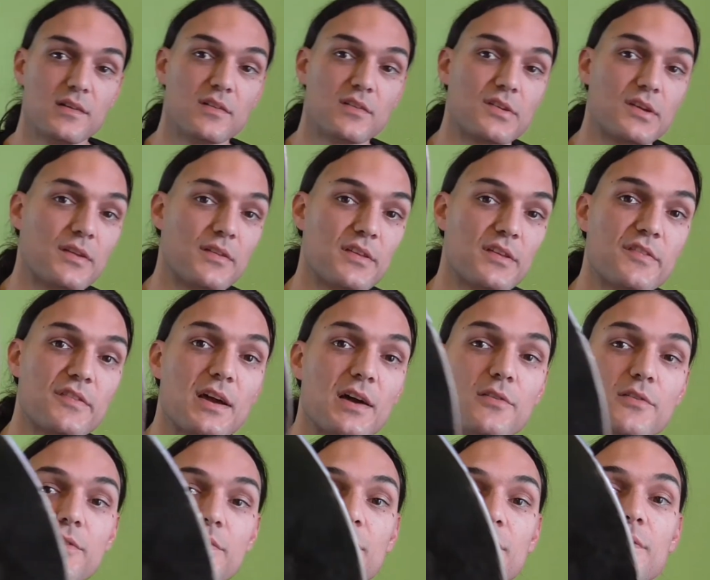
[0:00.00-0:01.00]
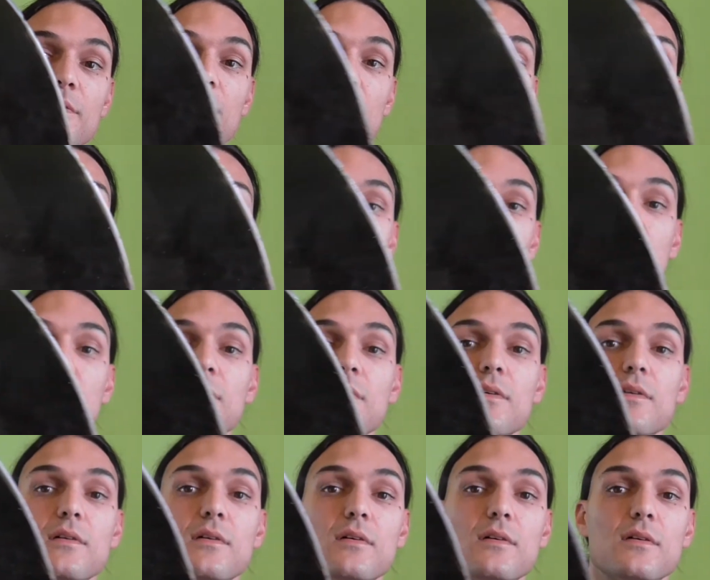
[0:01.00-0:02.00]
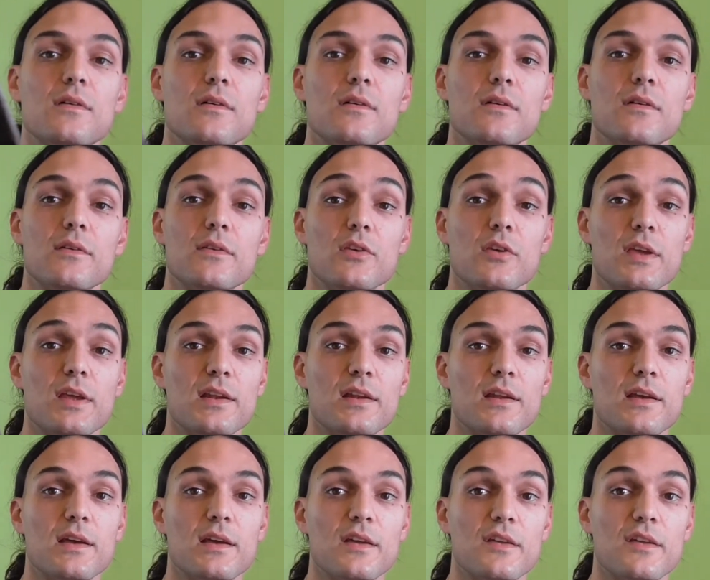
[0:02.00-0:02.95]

check this out. You can